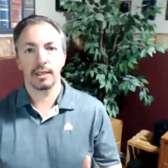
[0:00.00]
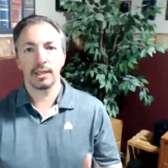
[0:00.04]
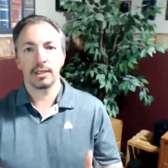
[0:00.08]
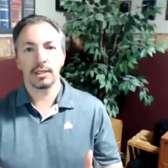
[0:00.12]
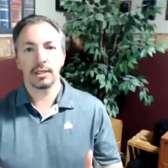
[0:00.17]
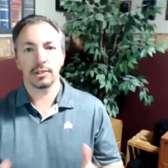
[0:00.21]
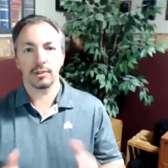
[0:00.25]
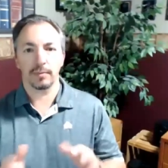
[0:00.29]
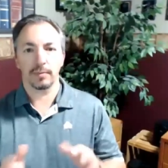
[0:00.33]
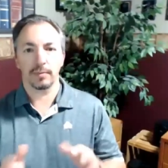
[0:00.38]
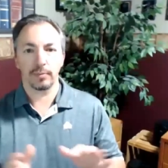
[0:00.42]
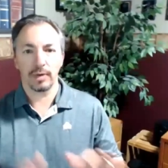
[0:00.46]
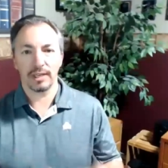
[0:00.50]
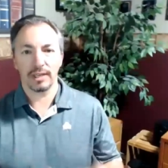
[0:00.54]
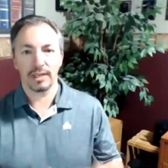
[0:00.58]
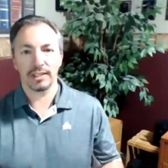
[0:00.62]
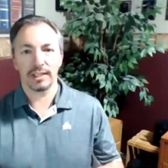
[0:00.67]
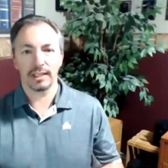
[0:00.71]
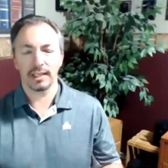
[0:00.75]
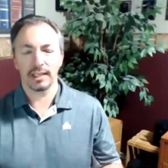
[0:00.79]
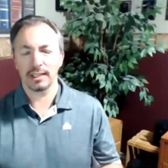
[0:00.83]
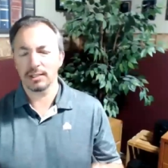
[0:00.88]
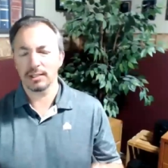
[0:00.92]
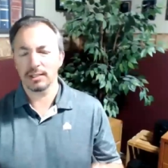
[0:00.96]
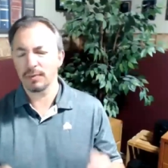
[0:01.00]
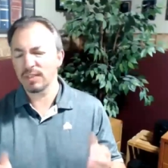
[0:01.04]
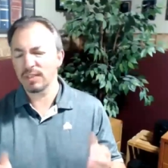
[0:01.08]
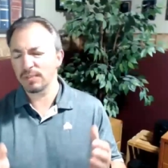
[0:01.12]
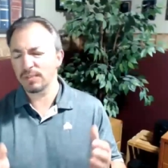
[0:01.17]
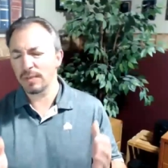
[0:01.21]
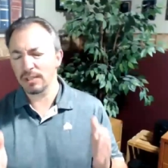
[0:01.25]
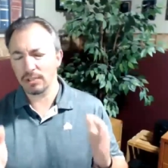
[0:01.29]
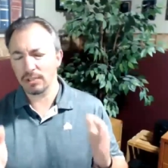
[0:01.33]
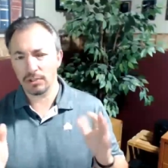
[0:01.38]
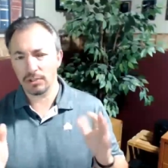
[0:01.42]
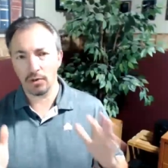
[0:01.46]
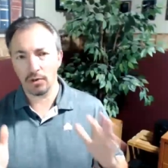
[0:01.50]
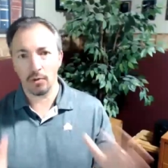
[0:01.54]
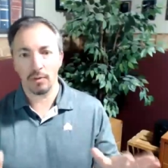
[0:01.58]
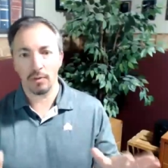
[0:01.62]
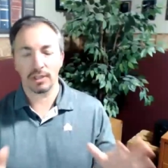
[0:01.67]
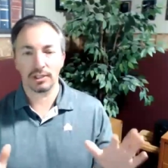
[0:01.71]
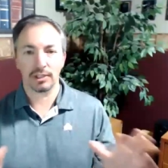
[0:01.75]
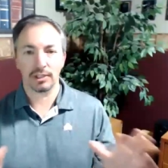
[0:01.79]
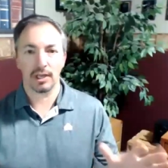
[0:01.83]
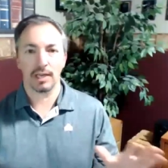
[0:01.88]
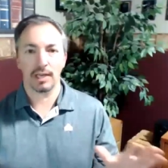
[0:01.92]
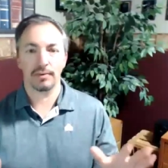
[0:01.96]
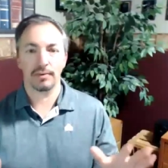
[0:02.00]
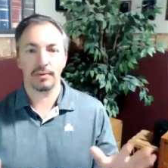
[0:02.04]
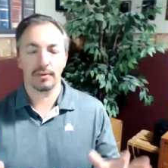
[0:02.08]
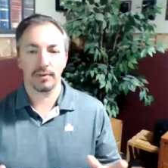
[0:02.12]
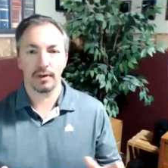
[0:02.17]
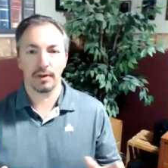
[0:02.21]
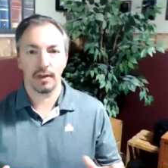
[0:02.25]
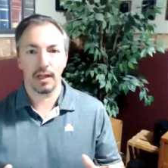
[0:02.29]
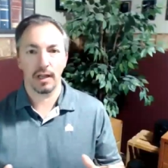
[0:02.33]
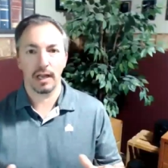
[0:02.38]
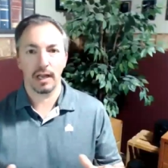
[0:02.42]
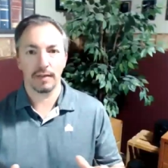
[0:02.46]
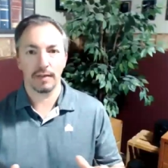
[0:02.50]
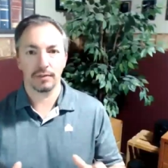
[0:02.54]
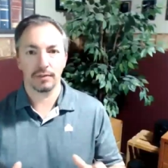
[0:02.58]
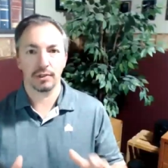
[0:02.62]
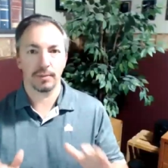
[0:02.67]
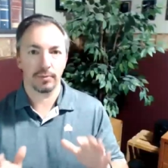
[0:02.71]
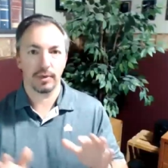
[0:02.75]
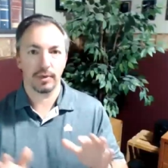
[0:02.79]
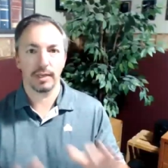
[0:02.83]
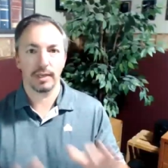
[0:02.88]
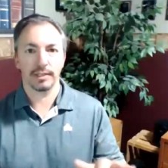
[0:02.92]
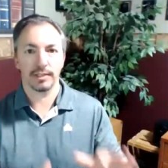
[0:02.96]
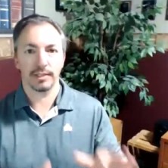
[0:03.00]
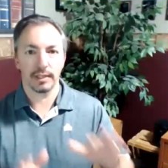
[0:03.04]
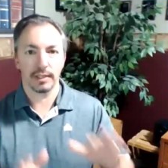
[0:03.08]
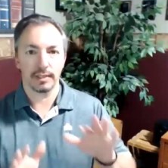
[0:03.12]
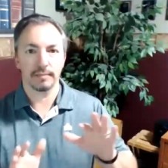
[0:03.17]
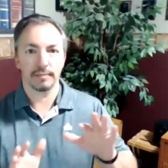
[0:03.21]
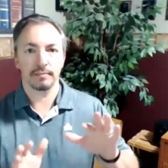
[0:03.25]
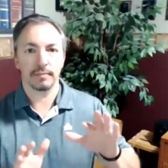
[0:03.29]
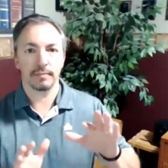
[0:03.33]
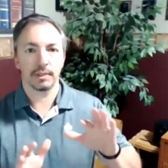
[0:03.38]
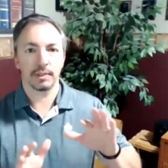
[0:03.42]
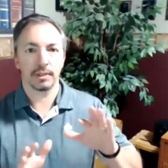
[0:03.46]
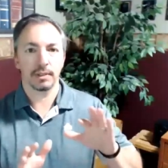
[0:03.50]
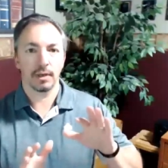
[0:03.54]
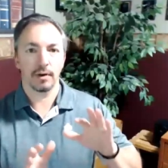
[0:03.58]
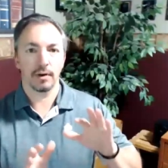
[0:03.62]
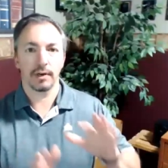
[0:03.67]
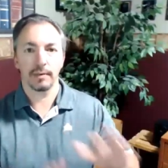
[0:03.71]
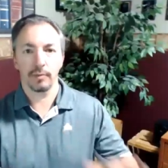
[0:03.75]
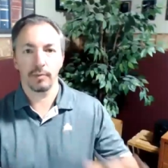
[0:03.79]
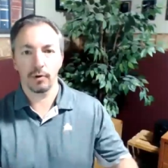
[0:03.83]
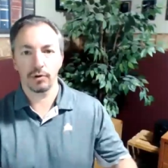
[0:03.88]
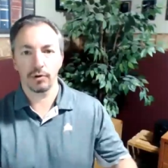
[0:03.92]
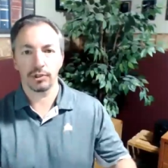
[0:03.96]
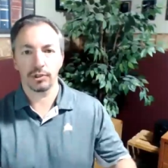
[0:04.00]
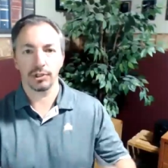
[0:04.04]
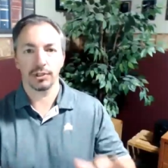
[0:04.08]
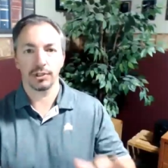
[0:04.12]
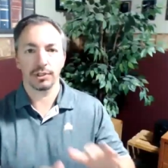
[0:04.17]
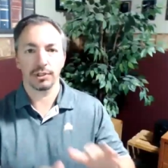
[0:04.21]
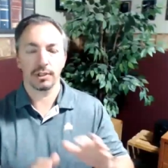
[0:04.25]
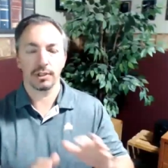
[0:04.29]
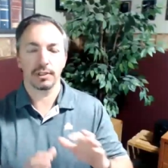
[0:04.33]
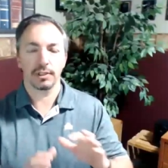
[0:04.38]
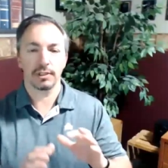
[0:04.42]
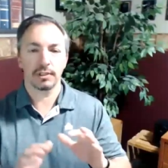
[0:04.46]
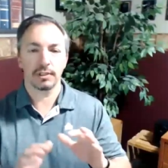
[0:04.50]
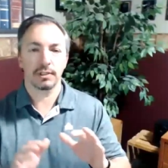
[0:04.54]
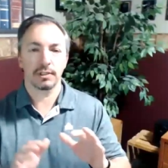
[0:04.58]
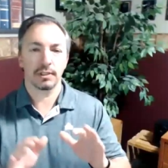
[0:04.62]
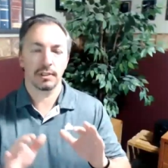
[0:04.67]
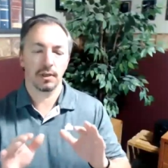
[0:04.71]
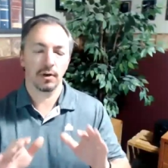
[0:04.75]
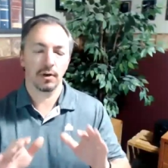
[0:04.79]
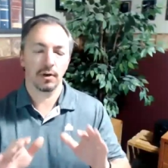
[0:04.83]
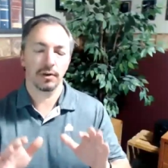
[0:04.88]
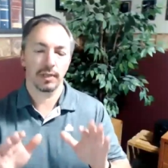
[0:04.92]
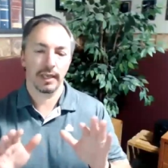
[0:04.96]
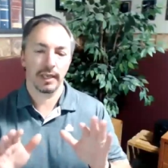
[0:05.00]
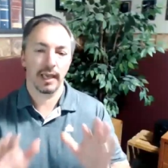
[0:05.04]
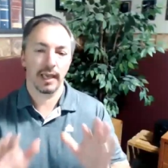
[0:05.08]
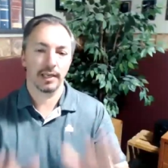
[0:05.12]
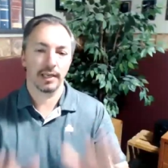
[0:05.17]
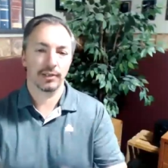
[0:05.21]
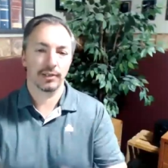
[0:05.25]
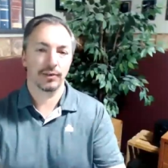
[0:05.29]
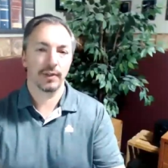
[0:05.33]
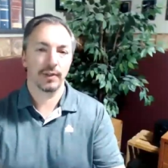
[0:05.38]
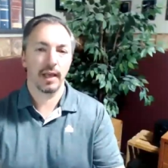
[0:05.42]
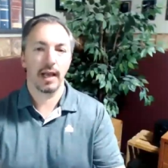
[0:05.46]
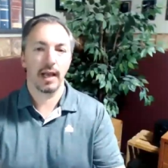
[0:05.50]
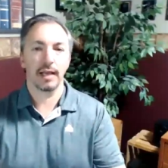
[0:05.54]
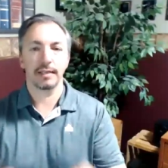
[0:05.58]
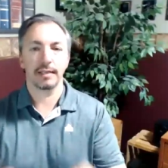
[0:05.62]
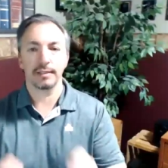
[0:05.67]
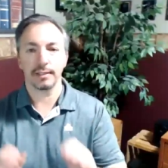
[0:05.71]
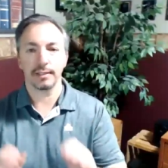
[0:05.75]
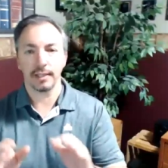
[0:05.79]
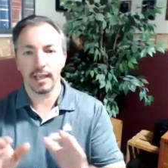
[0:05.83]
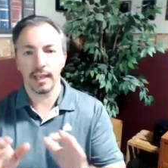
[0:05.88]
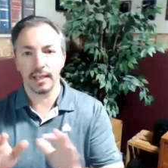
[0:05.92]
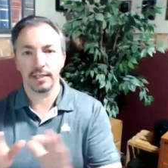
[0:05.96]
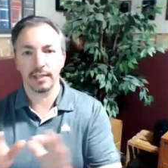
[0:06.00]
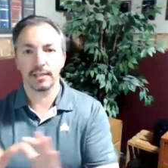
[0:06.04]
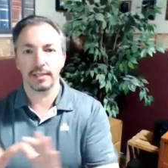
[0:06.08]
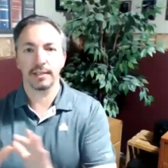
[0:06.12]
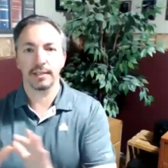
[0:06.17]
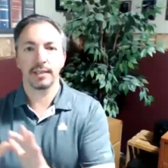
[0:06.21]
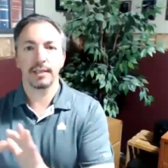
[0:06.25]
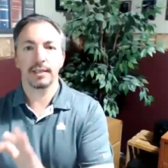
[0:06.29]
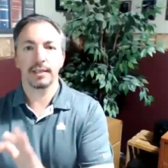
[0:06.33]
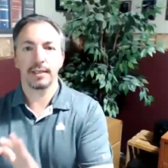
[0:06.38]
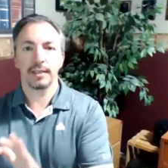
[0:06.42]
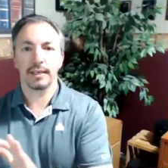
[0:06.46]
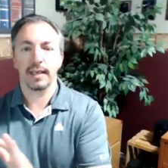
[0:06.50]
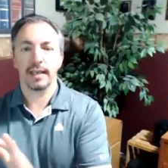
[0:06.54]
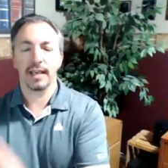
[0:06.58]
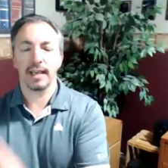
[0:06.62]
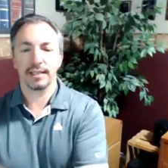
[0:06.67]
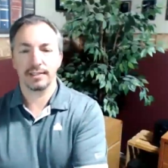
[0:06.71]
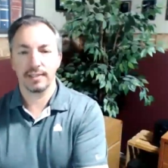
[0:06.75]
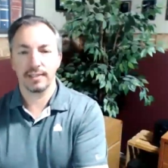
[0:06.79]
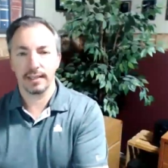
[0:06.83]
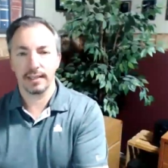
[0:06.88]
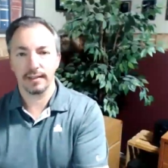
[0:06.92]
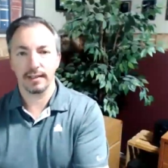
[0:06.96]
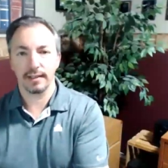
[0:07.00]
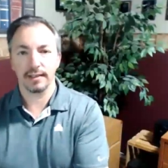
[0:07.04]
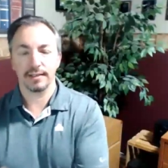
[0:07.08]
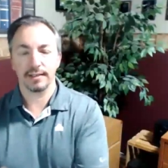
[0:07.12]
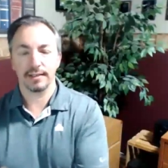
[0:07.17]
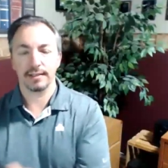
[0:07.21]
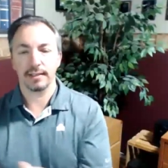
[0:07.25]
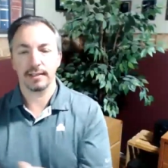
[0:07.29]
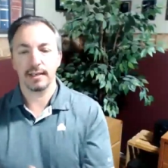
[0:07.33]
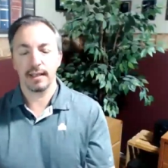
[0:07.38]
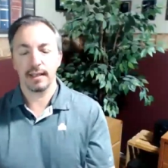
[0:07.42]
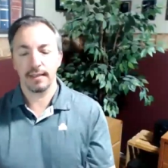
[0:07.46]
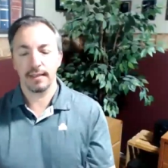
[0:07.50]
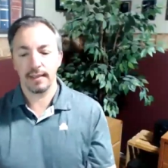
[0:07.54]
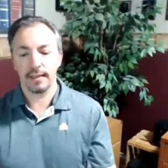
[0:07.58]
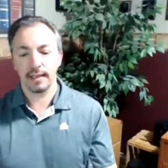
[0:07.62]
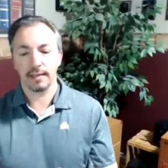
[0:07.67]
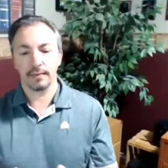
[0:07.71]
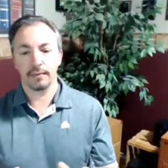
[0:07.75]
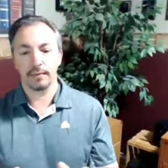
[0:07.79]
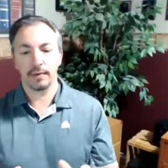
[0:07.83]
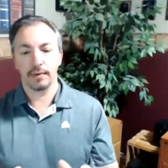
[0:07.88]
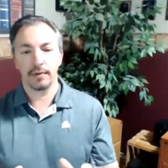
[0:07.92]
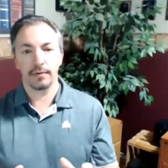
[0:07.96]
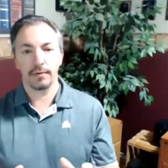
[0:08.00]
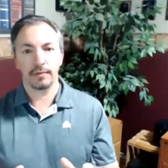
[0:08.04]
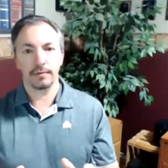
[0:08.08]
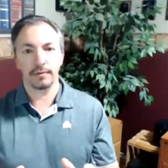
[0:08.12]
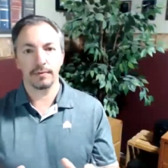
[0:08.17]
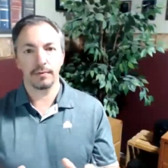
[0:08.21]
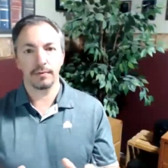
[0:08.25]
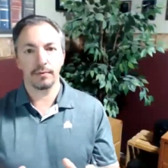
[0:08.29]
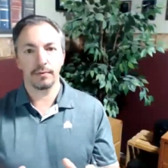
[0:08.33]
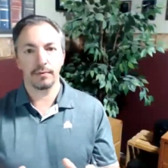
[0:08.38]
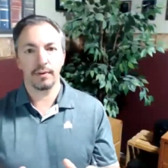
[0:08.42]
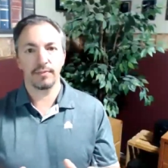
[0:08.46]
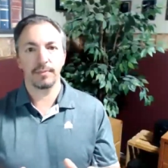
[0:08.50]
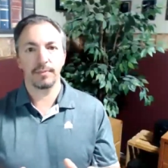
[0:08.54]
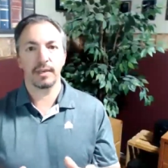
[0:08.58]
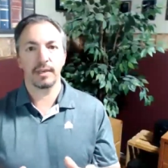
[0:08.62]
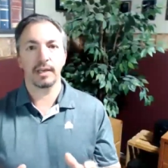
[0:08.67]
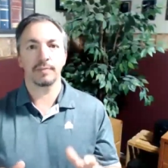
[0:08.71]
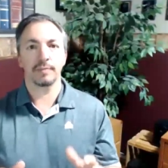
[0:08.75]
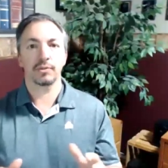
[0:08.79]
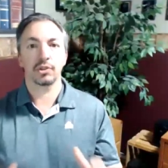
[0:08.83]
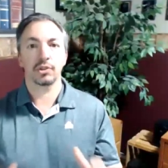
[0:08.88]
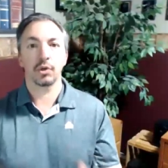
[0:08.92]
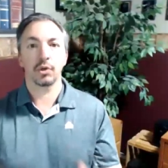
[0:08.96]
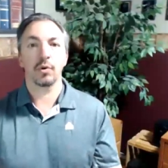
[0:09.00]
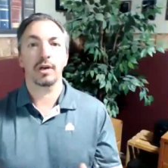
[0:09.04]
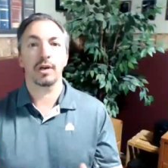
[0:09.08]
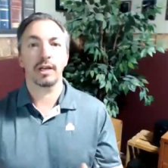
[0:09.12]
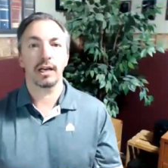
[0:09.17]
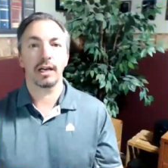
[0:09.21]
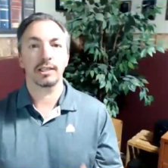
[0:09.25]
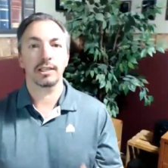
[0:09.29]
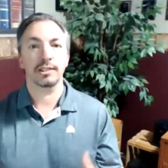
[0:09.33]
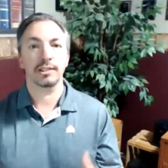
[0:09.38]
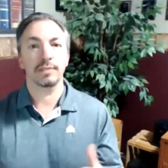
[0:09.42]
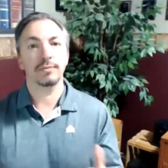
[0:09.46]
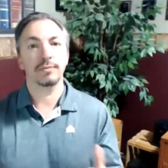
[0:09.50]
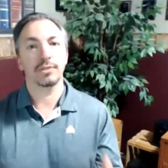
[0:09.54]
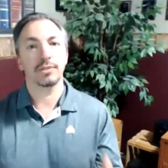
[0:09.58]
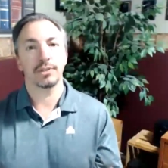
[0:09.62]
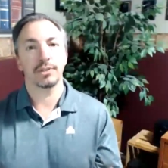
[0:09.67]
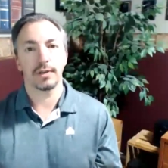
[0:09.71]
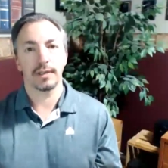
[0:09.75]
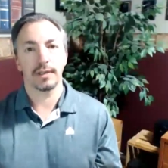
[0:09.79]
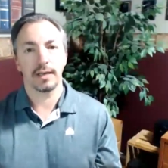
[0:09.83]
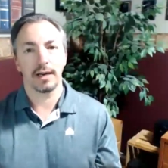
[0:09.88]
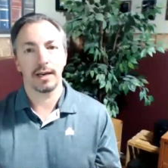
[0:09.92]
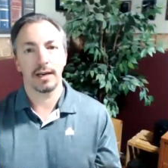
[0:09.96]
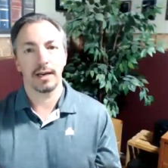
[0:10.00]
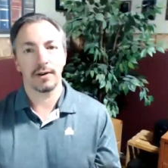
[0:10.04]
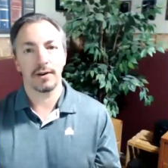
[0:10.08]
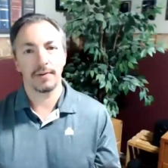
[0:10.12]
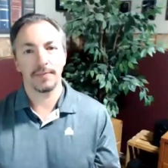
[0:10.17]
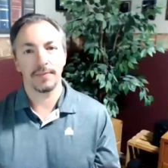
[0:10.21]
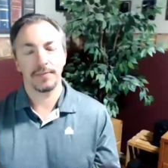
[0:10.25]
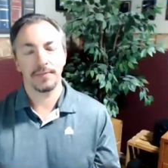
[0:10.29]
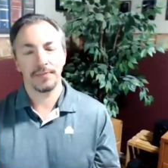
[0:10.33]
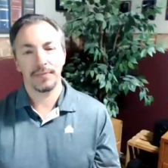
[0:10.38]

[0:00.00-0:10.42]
suppressing it, because we spend so much time of our lives suppressing our emotions, and you can't do that. You can't say this. And I think when we become so accustomed to it now,